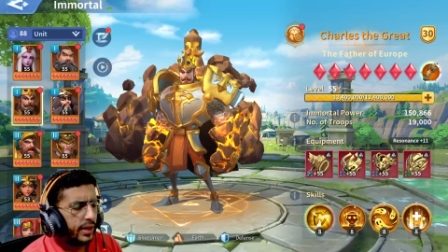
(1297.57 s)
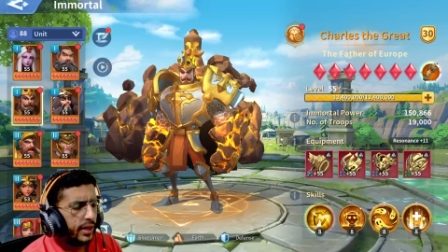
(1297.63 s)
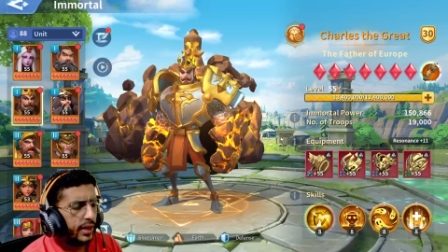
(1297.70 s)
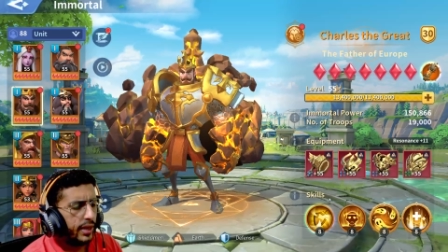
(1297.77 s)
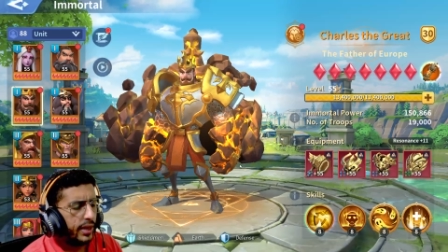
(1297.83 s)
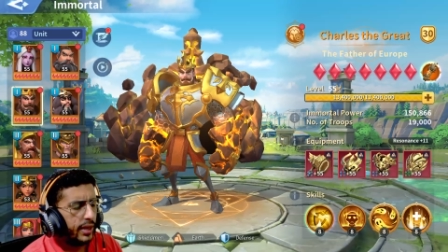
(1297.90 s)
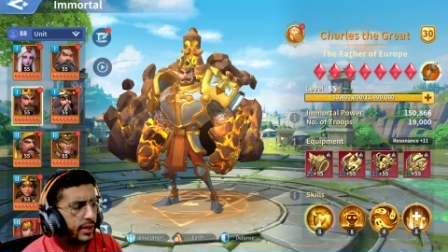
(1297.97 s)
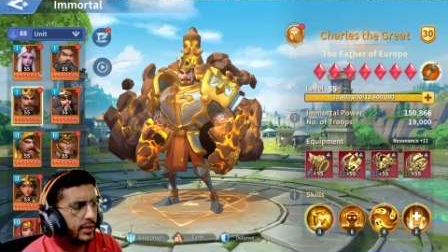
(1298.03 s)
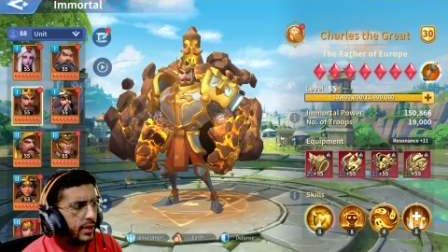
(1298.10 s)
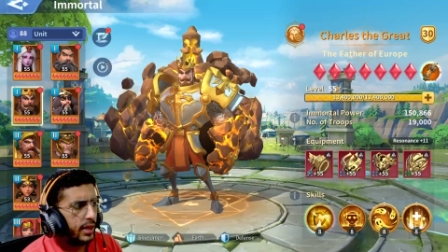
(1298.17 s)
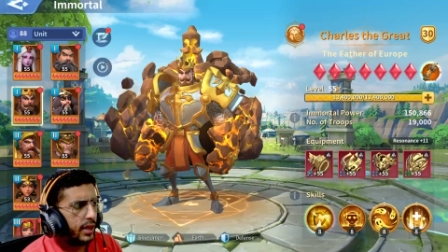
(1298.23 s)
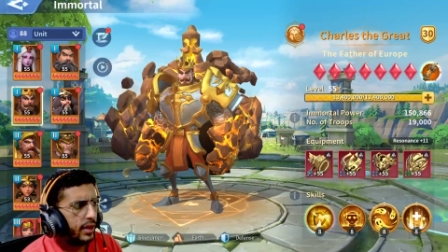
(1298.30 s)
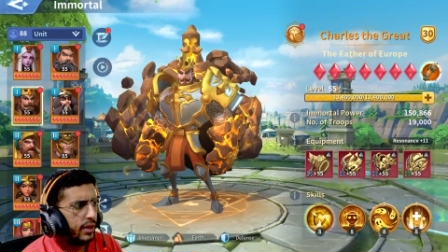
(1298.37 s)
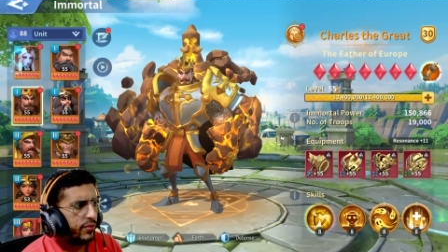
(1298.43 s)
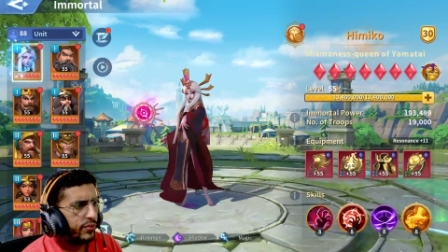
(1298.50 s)
And
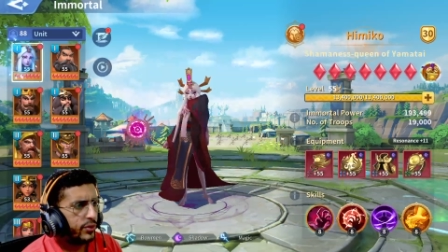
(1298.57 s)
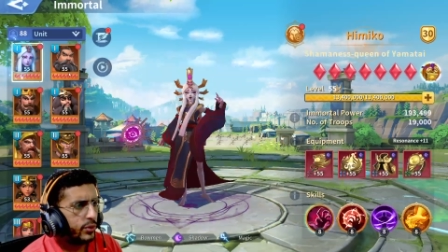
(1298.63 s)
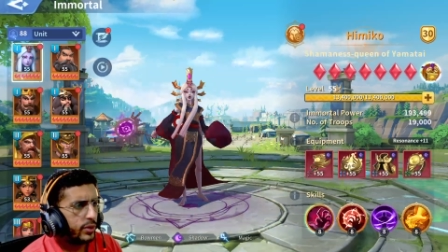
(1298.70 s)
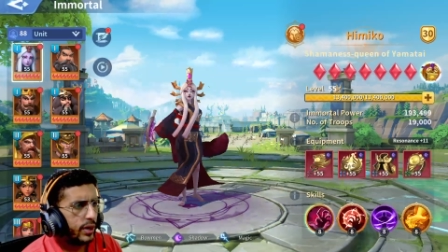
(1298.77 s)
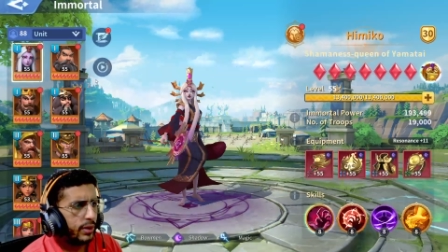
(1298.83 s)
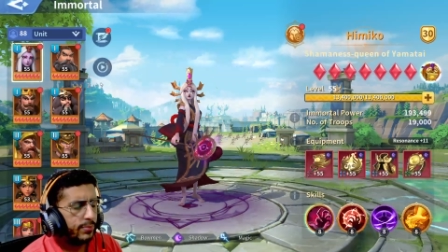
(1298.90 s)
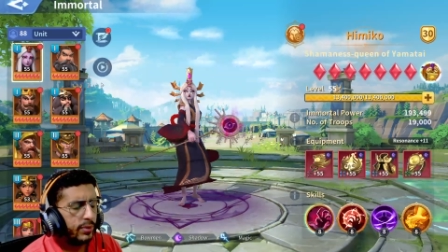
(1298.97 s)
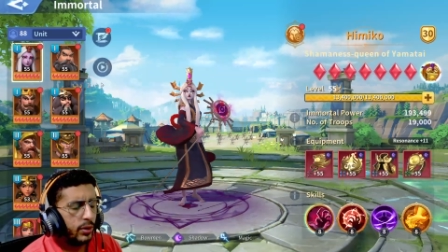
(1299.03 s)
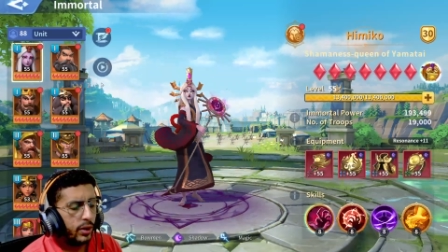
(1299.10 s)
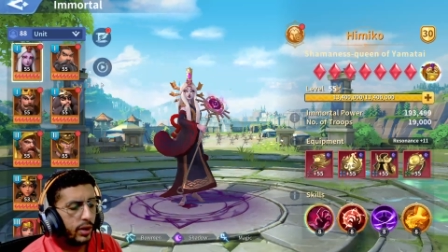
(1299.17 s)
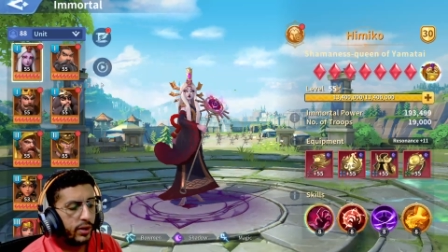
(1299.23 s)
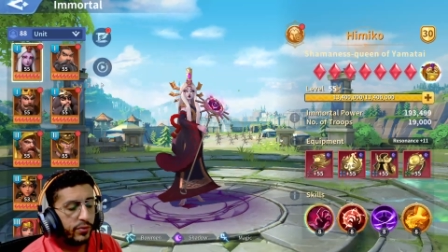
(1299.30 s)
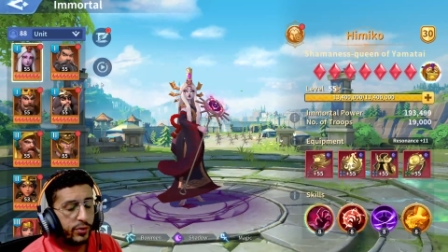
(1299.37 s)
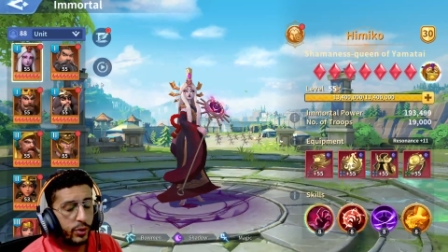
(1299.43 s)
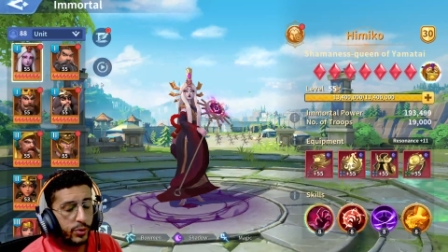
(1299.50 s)
if you're
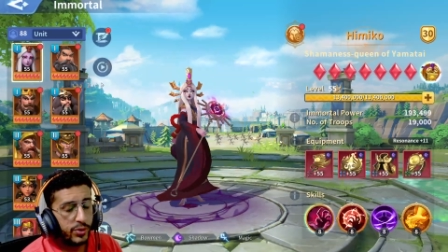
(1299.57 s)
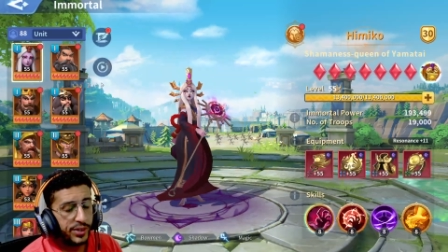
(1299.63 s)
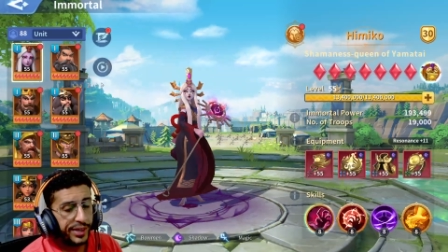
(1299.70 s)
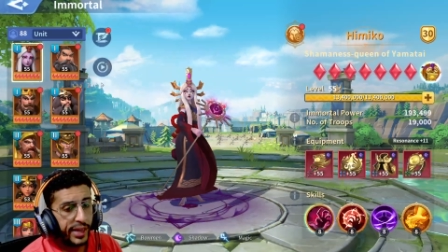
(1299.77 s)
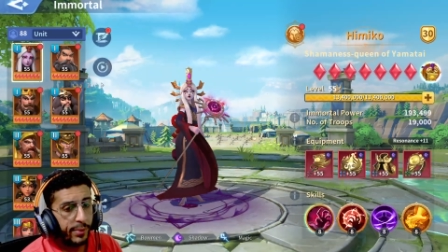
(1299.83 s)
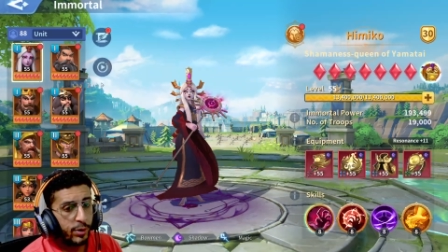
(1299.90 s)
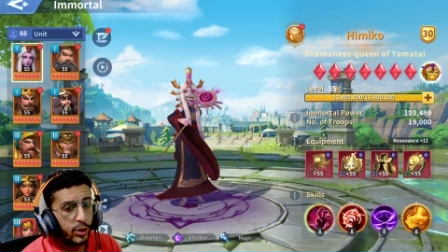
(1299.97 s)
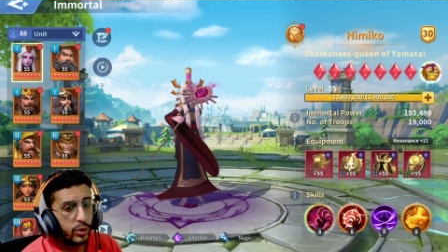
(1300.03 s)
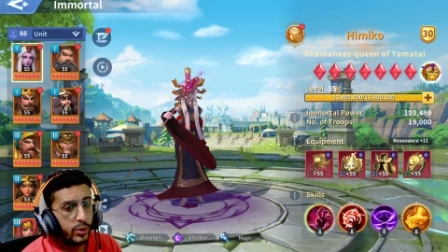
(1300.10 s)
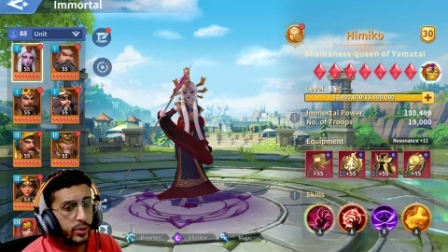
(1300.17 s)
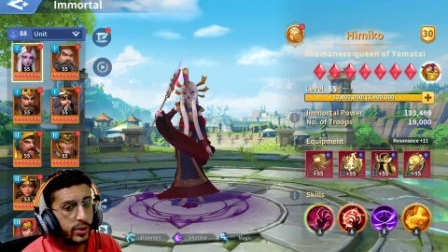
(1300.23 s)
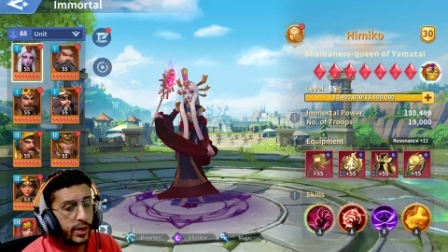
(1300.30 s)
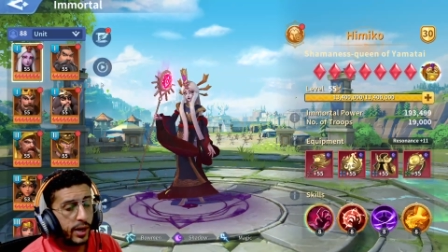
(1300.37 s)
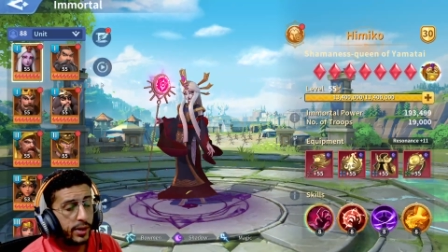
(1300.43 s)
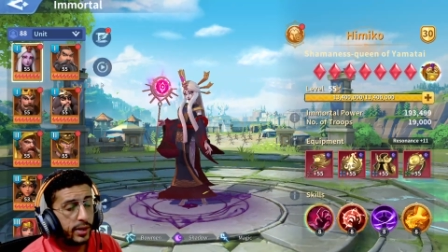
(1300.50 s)
using Himiko, you
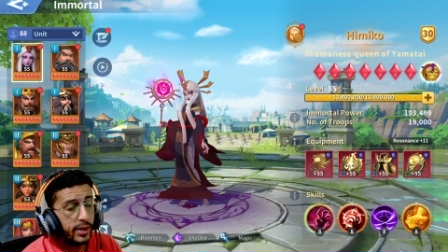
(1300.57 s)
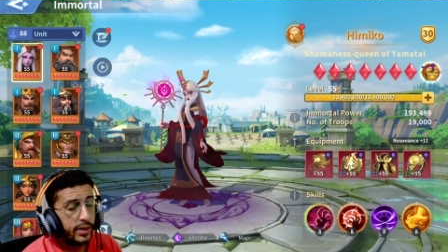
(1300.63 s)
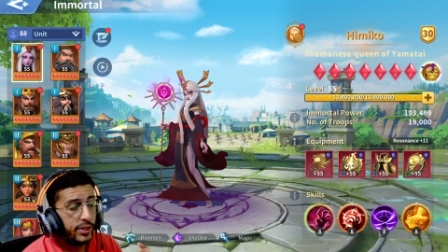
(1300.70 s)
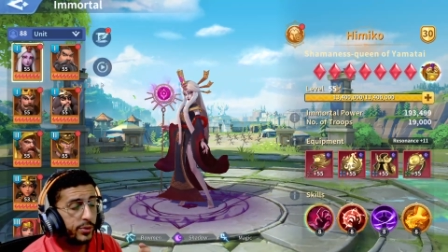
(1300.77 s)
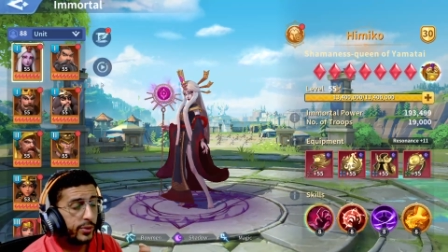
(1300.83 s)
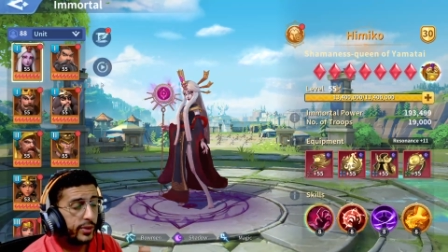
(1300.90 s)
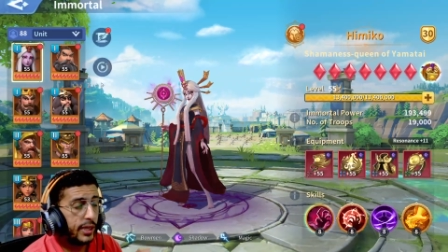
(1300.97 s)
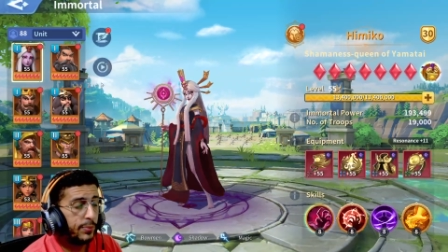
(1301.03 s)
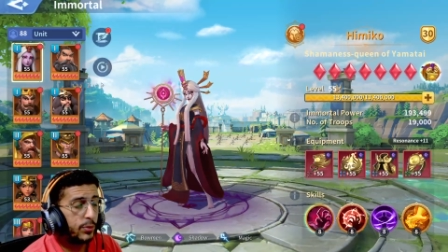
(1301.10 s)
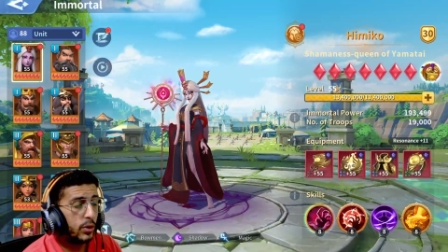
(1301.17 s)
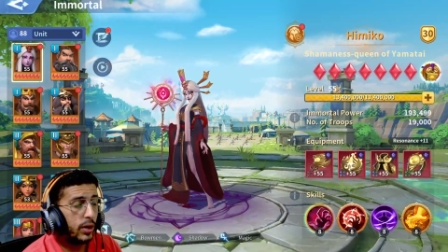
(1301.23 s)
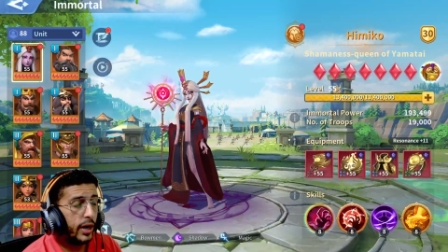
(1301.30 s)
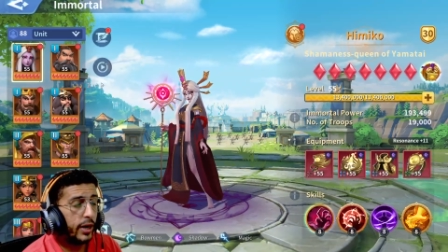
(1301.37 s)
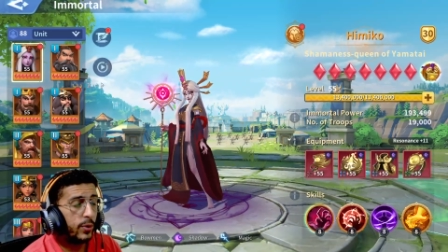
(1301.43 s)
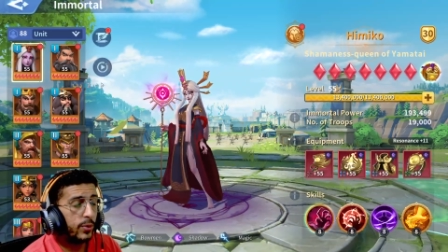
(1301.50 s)
kind of need to keep your
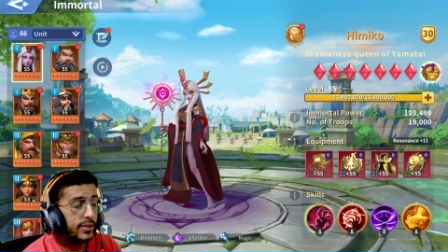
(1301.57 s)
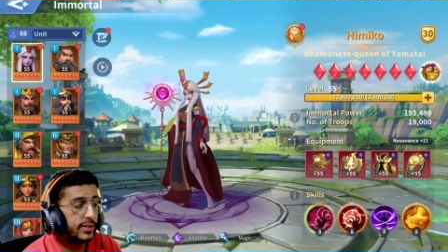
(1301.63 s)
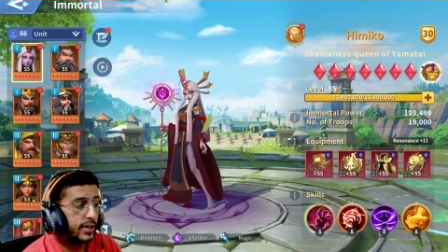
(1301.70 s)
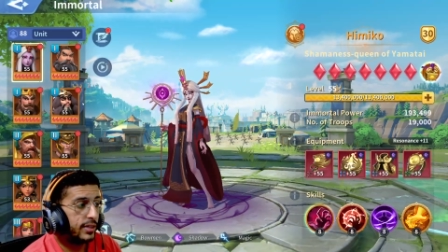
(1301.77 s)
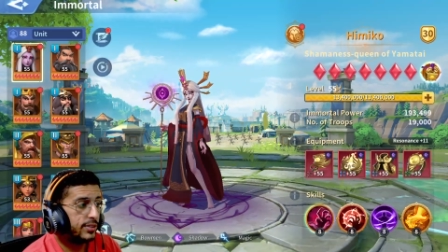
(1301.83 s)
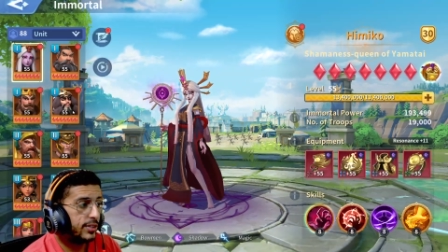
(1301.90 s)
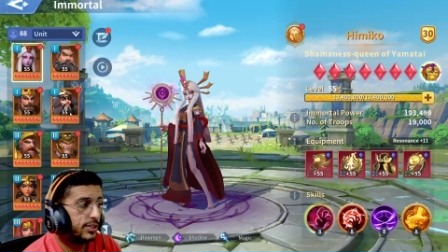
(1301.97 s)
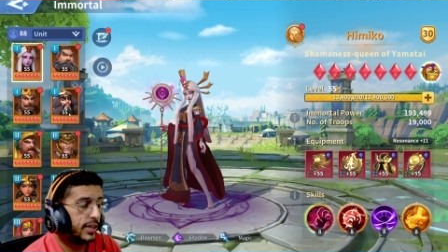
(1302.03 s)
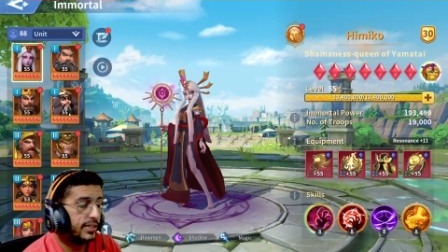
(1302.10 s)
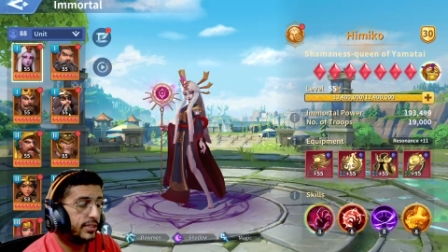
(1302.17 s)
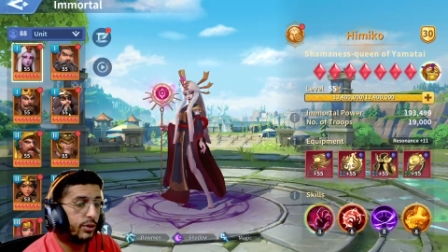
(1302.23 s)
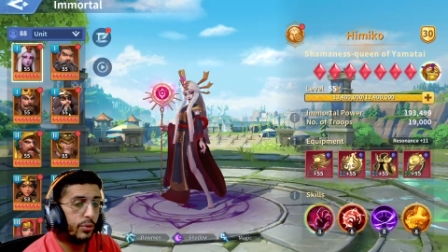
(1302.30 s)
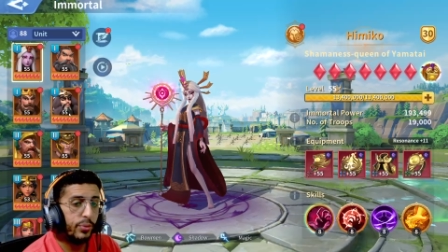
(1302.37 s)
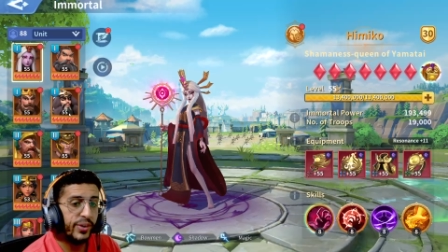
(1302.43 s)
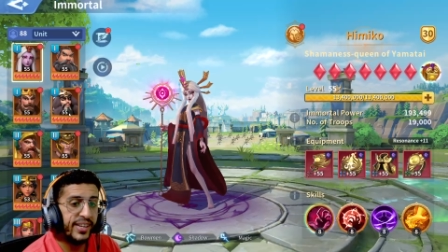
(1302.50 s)
eye on a skill such as
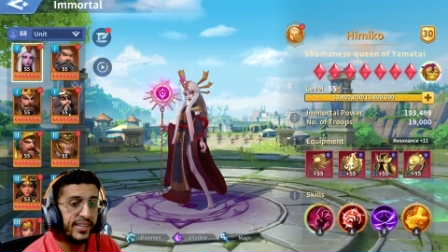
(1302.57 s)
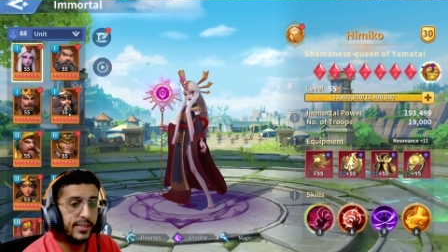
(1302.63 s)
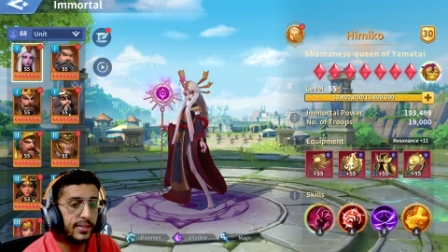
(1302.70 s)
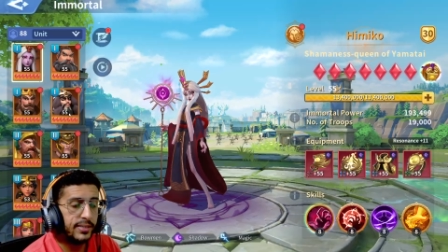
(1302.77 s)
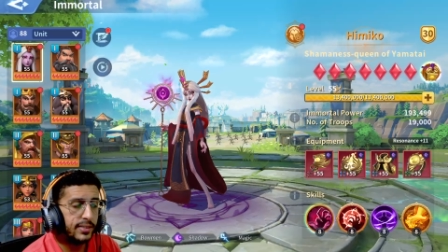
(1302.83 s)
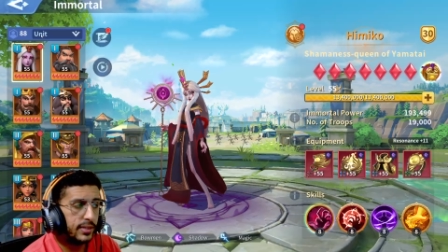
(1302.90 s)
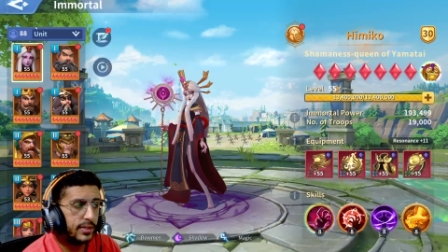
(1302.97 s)
Resist.